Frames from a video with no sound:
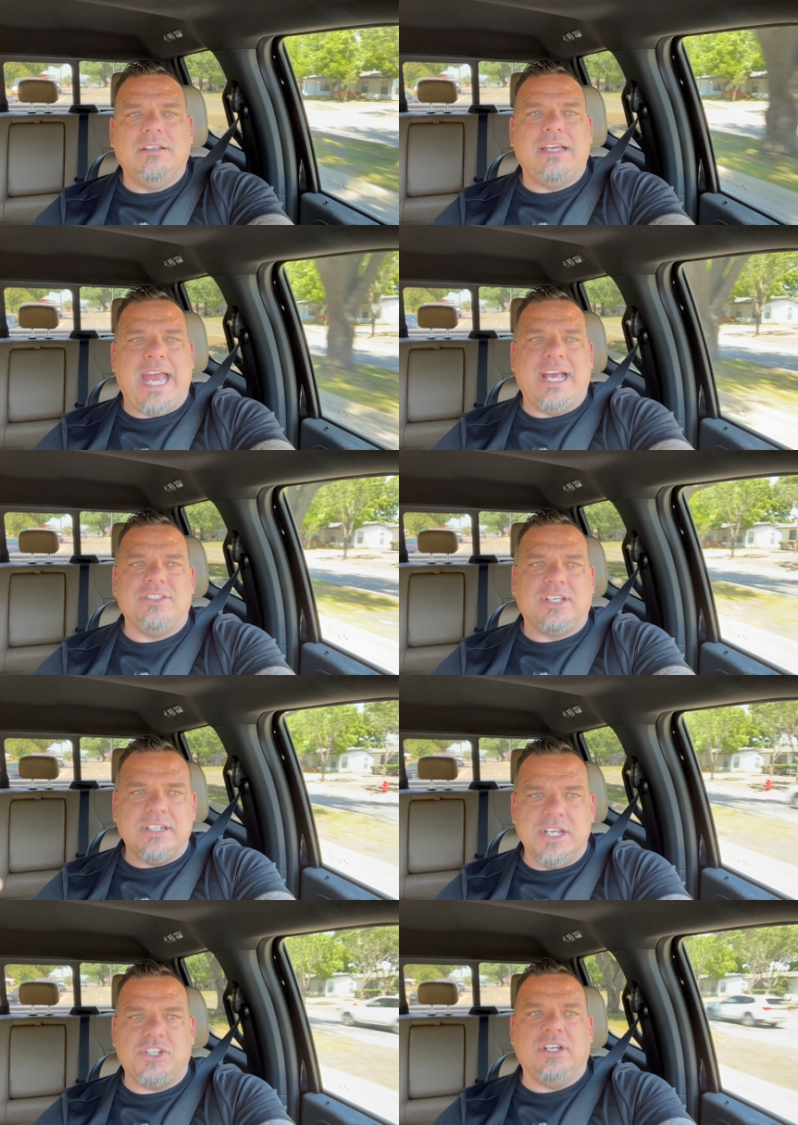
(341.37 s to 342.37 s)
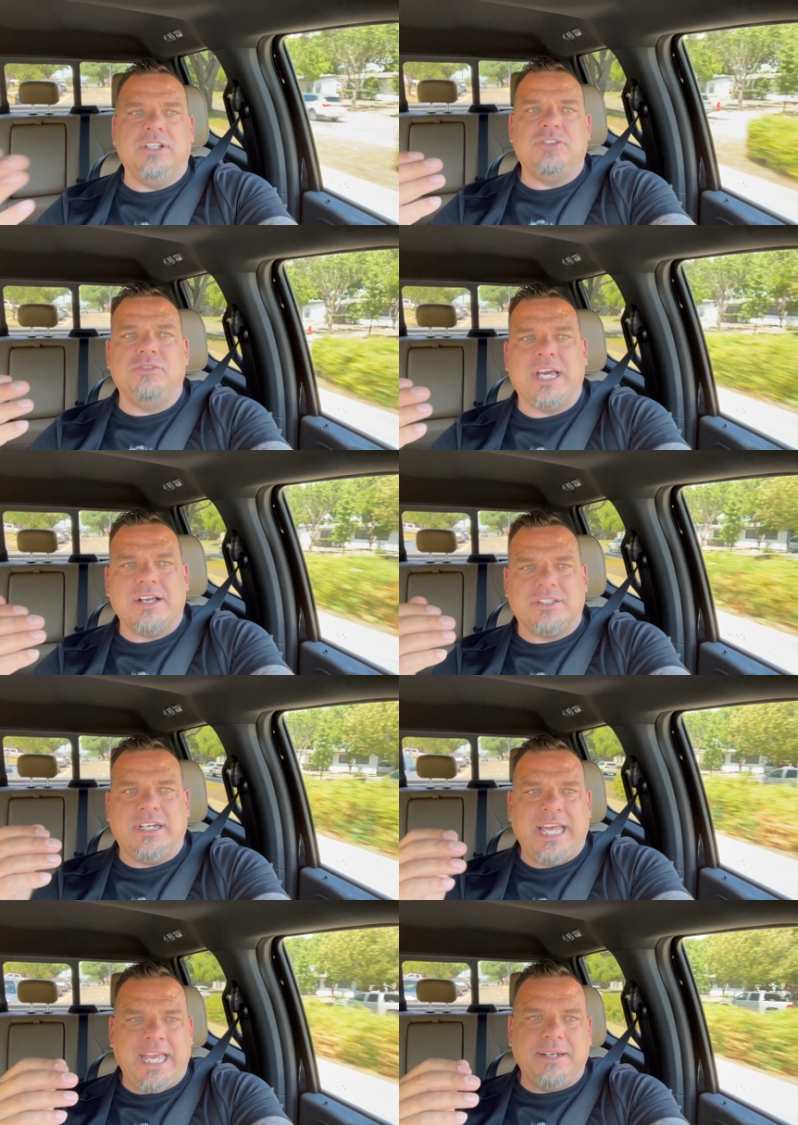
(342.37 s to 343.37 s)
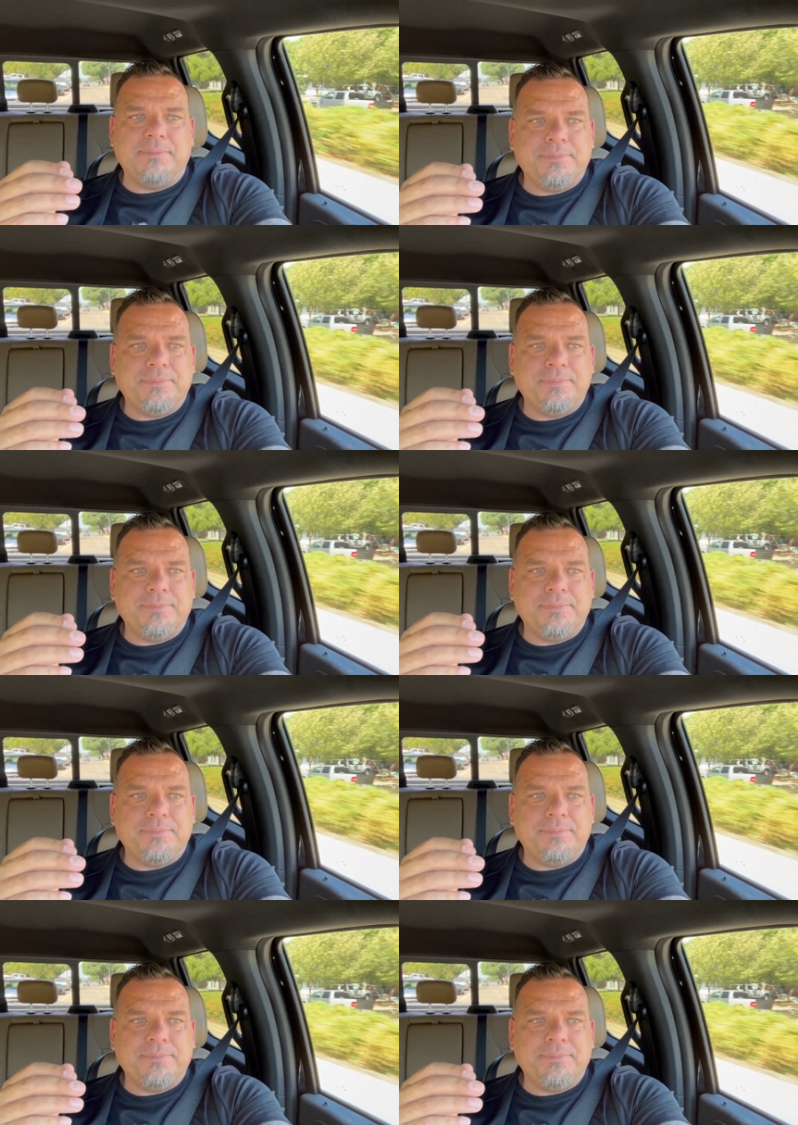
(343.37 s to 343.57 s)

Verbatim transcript: as Ignition in 2008,